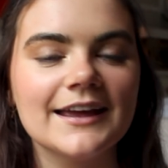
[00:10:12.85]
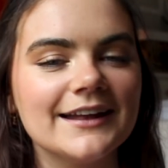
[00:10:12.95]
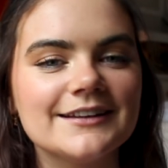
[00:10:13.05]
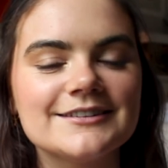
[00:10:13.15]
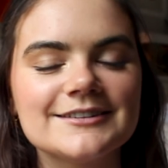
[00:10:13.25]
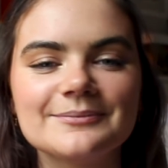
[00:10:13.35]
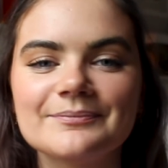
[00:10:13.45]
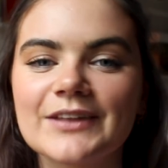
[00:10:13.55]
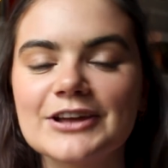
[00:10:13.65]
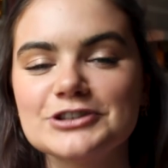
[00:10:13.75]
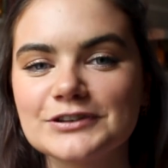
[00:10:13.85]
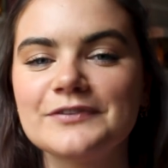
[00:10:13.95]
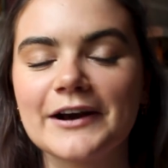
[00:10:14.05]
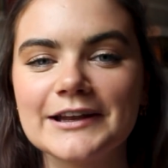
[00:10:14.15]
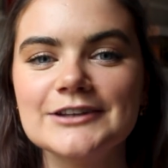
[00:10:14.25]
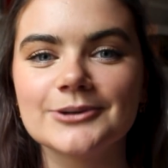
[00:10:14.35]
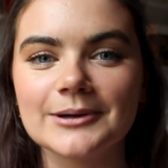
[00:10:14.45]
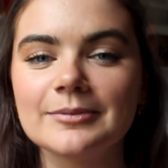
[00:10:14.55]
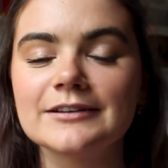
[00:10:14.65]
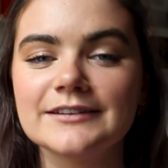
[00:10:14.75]
It's just very
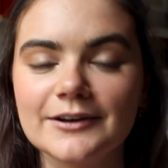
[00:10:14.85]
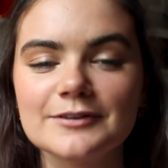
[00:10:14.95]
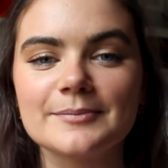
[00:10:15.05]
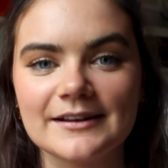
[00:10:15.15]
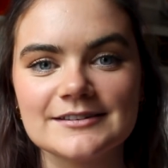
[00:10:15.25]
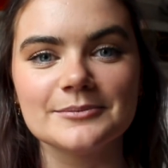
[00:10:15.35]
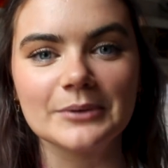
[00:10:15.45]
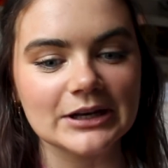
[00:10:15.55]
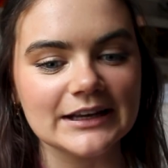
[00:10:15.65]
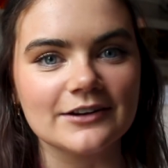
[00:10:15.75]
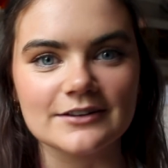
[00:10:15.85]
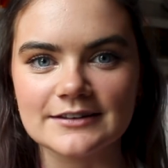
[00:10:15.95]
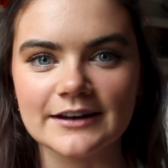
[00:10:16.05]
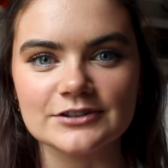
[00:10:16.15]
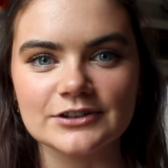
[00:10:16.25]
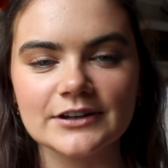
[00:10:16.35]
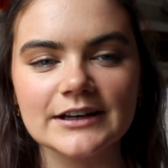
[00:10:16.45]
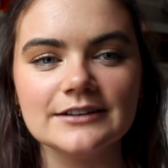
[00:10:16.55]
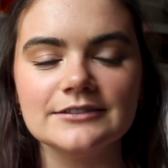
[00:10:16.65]
enjoyable to go spend some money on stationery.